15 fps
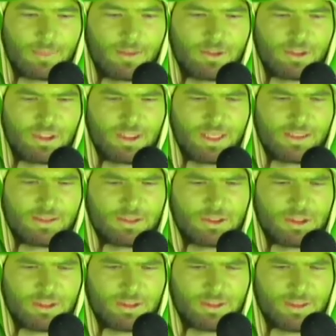Does
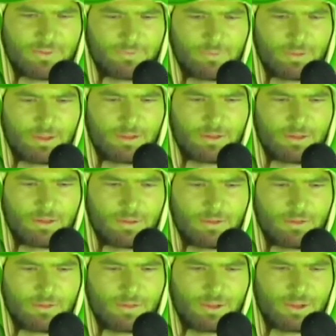she live with?
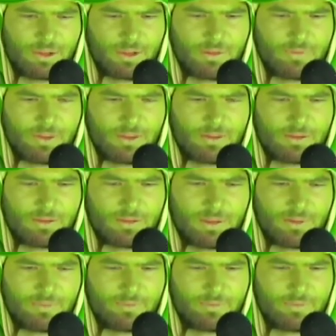Does your girlfriend
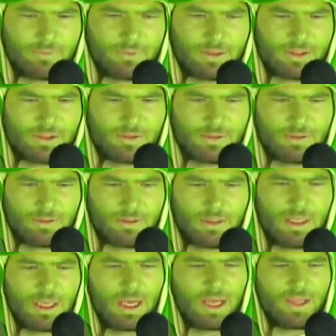live?
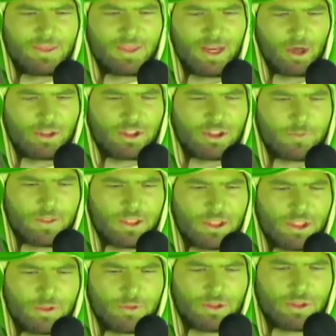They also
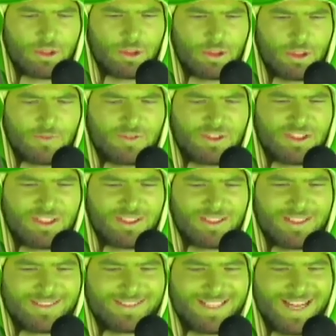accused her of
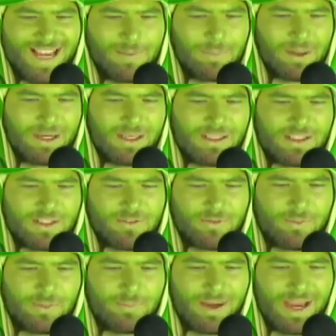stealing tampons
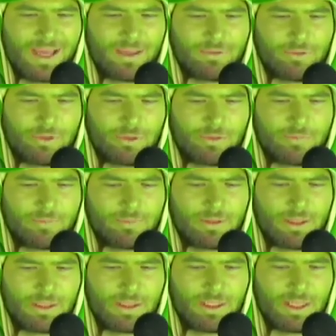from the bathroom
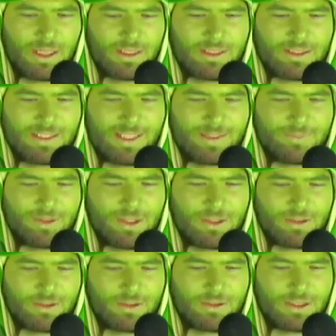and claimed that
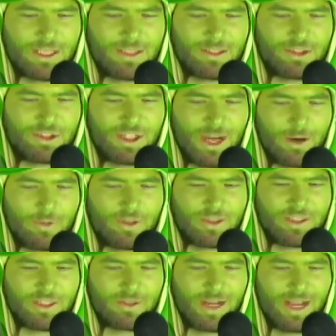her taking showers
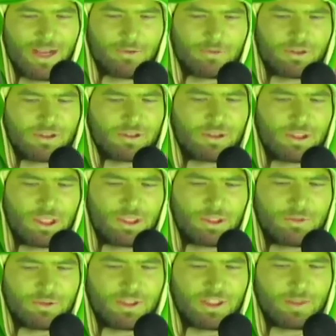at our house,
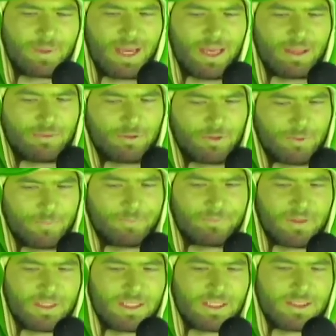using the bathroom,
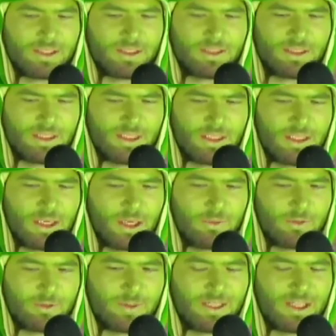etc.,
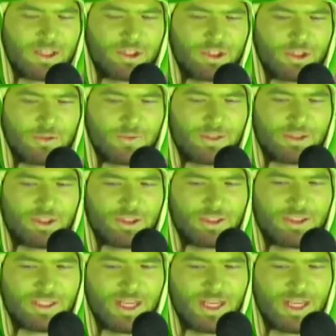would be an issue as she does